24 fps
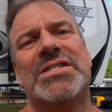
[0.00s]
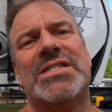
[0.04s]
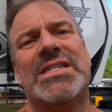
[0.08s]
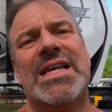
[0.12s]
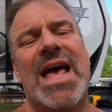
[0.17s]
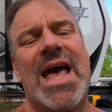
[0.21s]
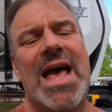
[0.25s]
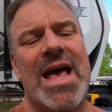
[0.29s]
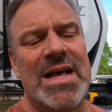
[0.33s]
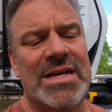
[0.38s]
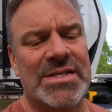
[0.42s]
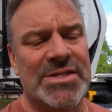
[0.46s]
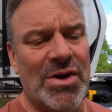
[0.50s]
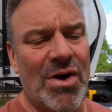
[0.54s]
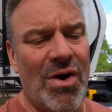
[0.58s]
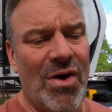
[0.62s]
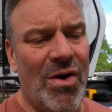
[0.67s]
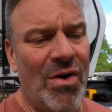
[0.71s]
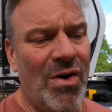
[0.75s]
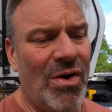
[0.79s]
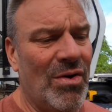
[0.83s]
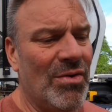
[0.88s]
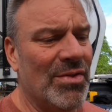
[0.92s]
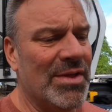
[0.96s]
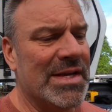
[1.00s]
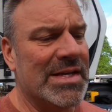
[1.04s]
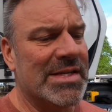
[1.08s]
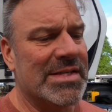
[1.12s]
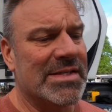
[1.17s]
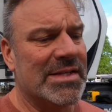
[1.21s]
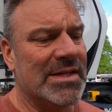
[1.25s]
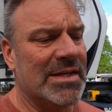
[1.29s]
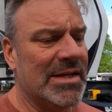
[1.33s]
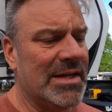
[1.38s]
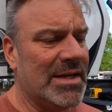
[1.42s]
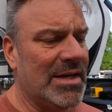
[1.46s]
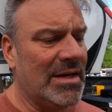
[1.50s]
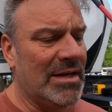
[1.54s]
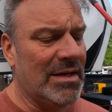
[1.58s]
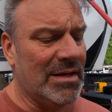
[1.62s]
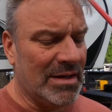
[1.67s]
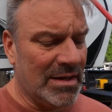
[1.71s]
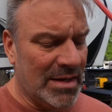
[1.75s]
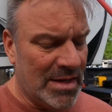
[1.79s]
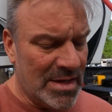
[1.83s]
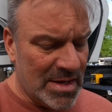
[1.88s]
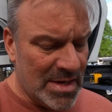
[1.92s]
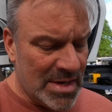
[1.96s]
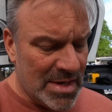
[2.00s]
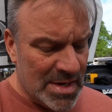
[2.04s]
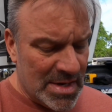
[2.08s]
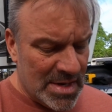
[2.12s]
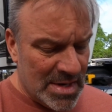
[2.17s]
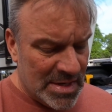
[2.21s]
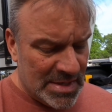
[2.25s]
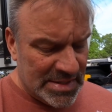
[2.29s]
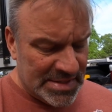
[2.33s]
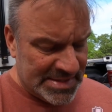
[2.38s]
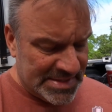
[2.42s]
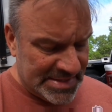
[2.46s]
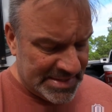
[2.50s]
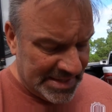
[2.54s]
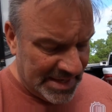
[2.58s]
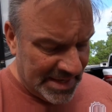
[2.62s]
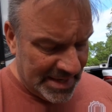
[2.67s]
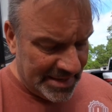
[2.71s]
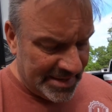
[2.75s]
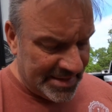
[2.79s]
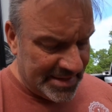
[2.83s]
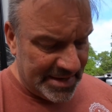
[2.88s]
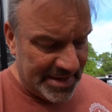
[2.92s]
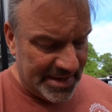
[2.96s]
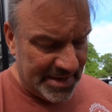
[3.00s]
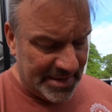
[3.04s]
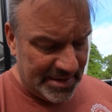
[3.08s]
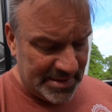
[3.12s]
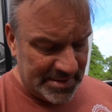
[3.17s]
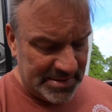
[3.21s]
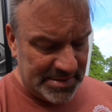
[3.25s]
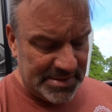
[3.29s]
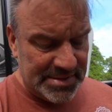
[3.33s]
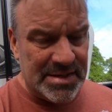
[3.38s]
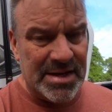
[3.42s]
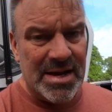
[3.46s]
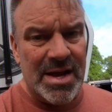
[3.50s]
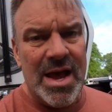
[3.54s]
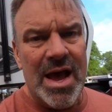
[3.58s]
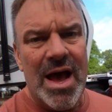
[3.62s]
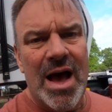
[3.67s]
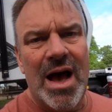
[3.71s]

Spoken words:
just has all these little seed things.